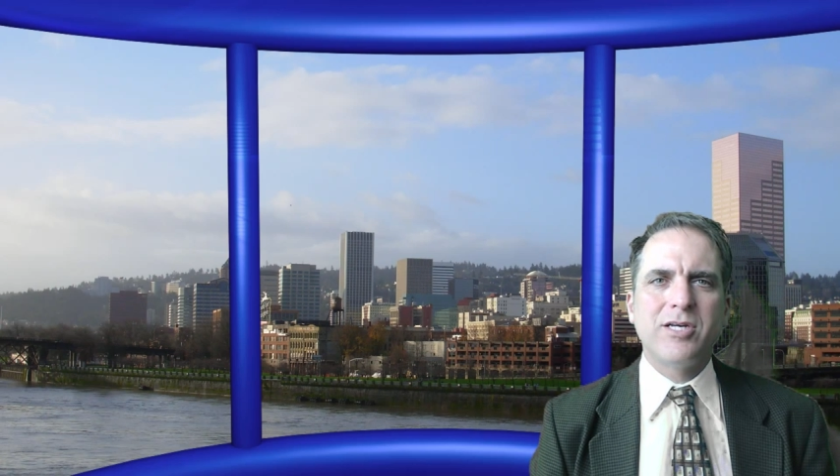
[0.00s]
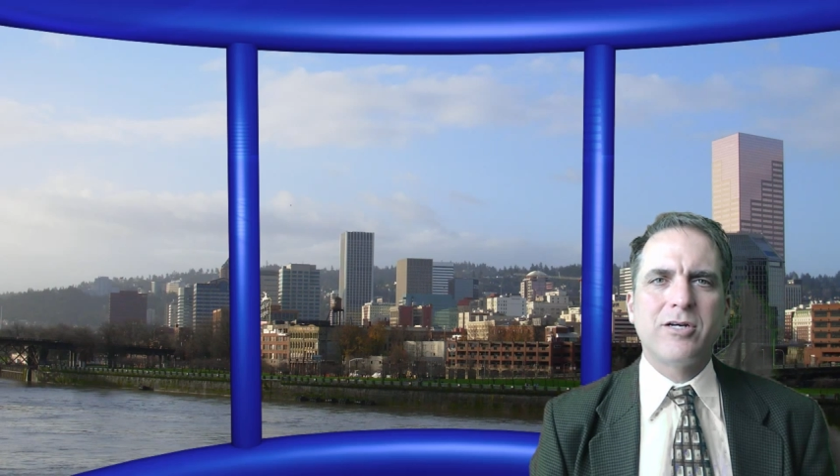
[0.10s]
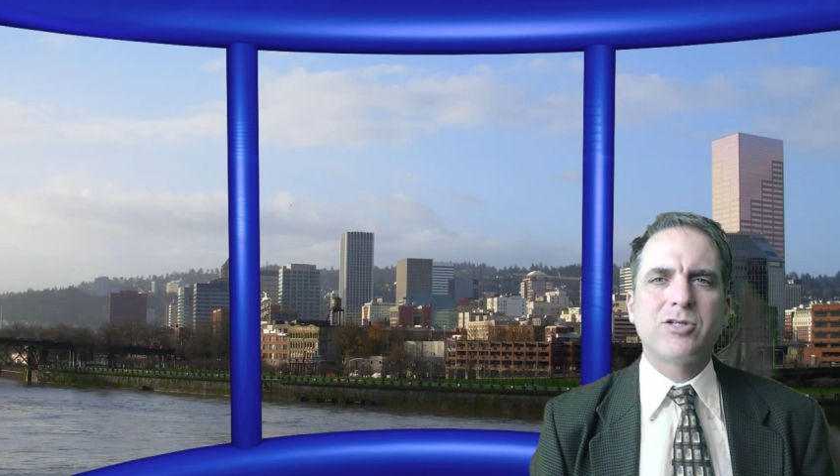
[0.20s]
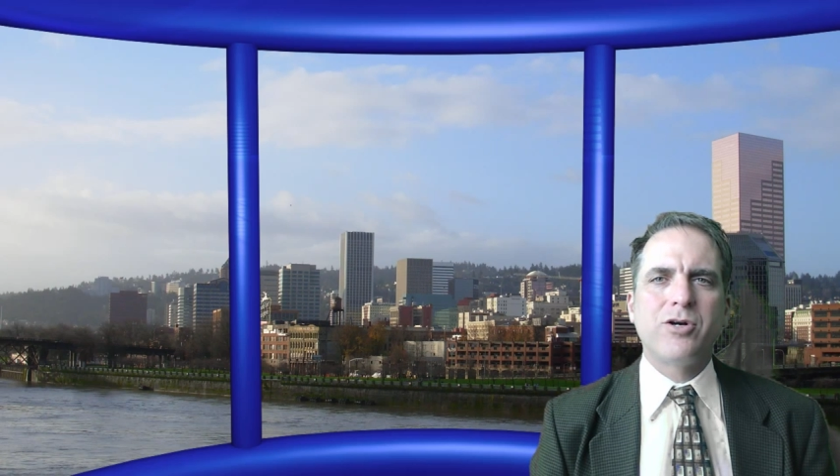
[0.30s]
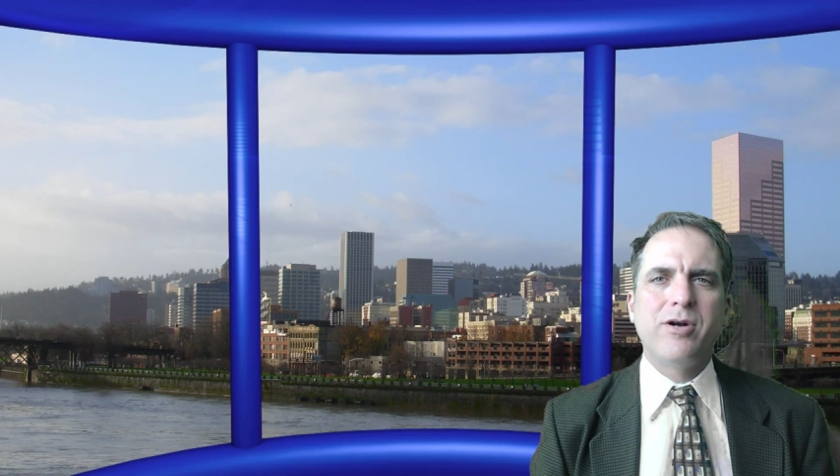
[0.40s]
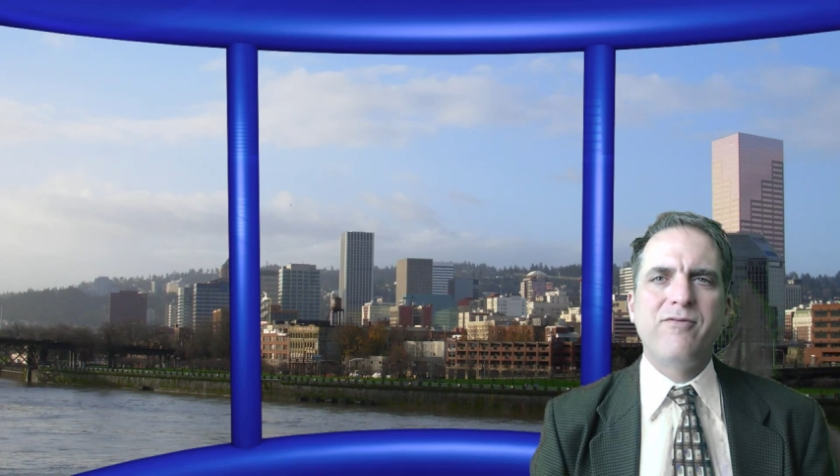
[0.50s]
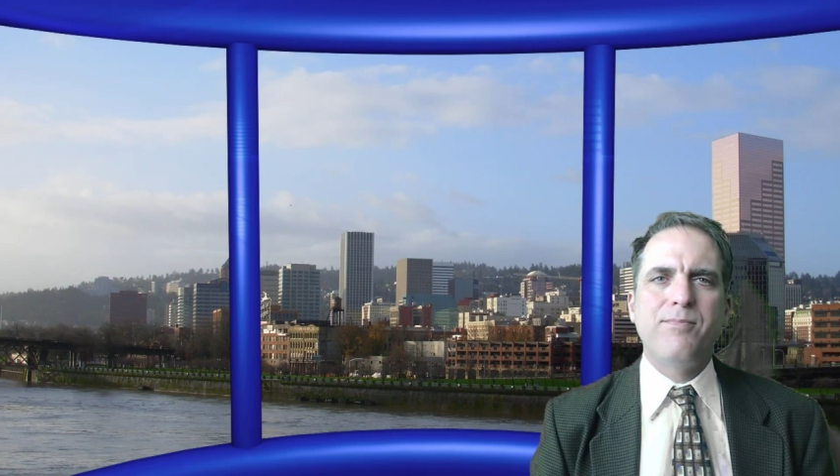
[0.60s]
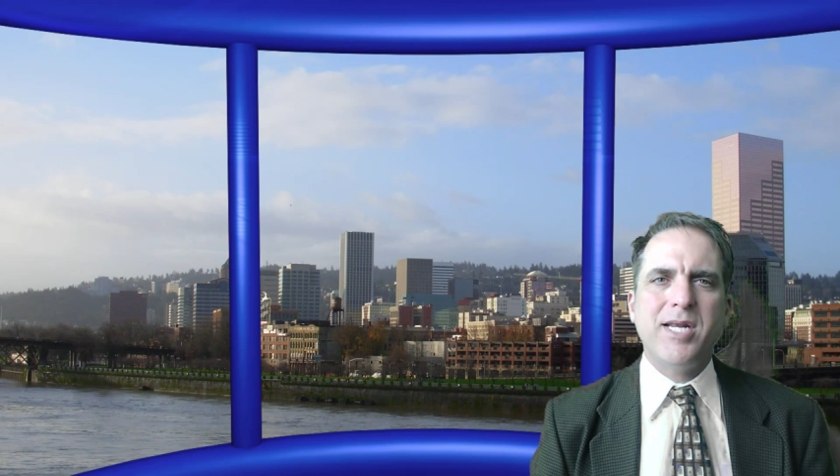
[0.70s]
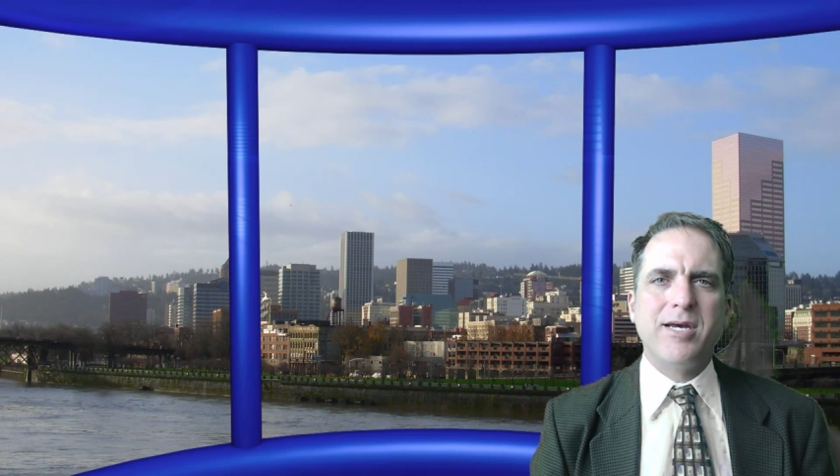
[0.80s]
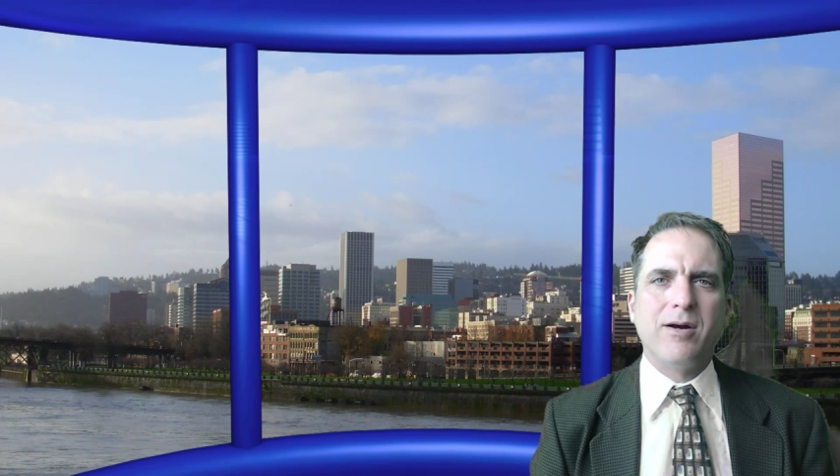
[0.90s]
the alternative
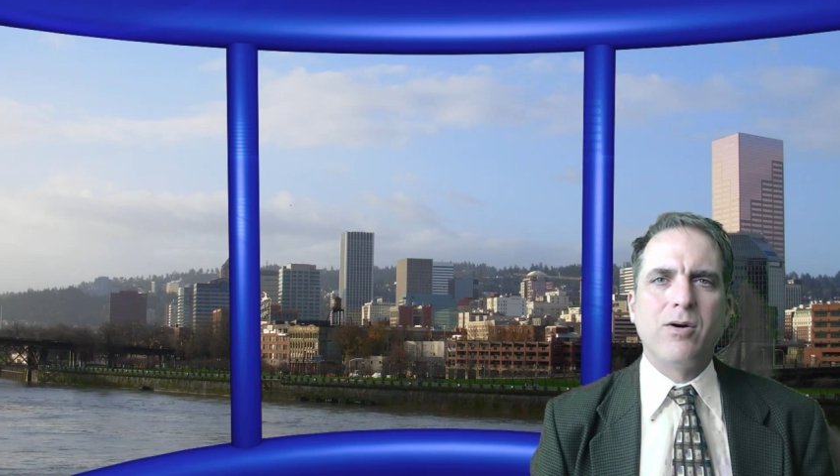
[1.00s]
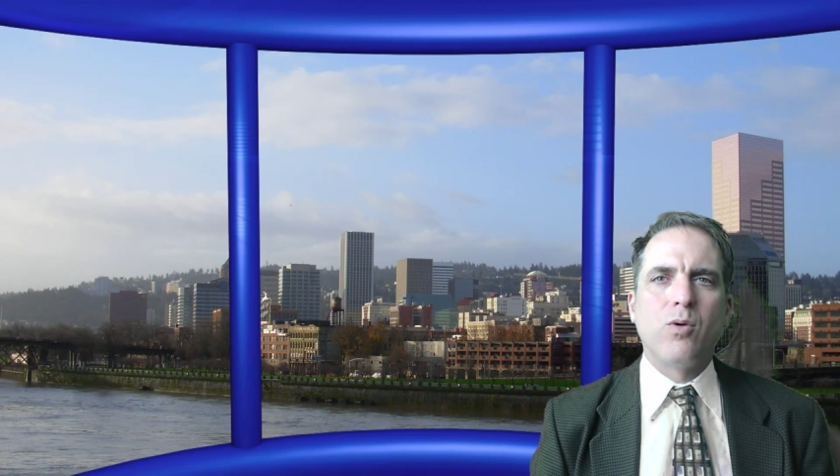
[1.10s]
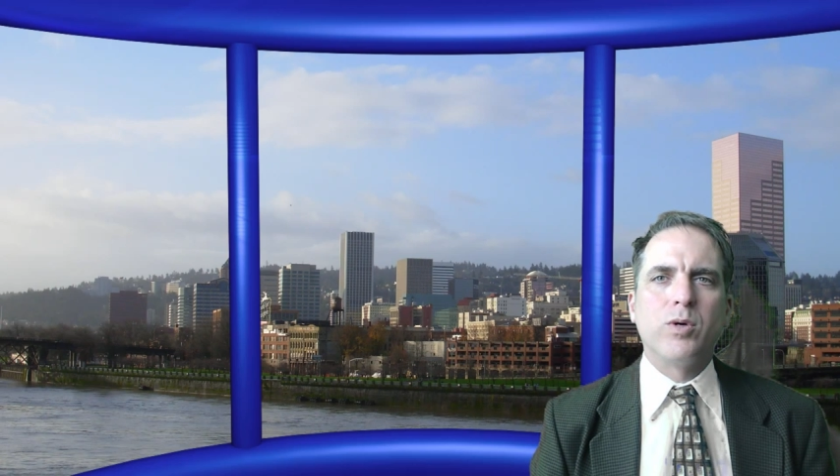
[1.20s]
media